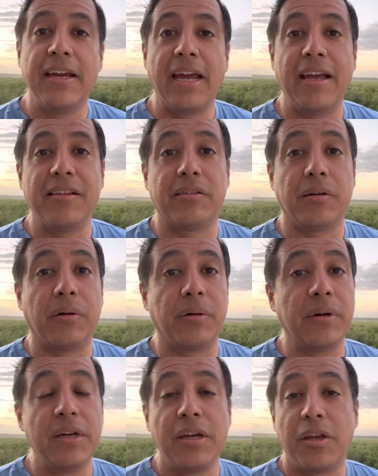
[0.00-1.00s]
And so,
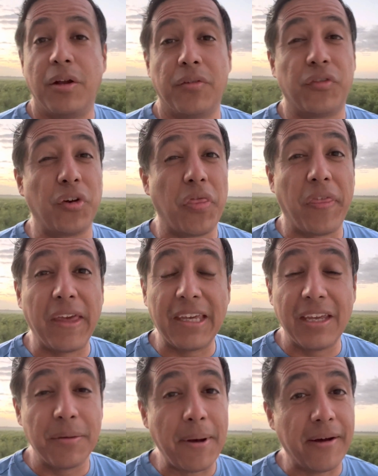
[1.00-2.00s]
you know, if you're
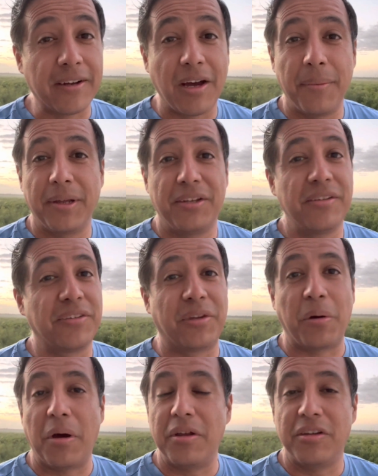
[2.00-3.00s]
thinking about coming, just
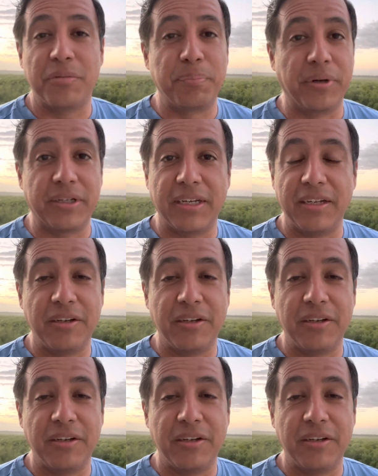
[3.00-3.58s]
do it, just book it.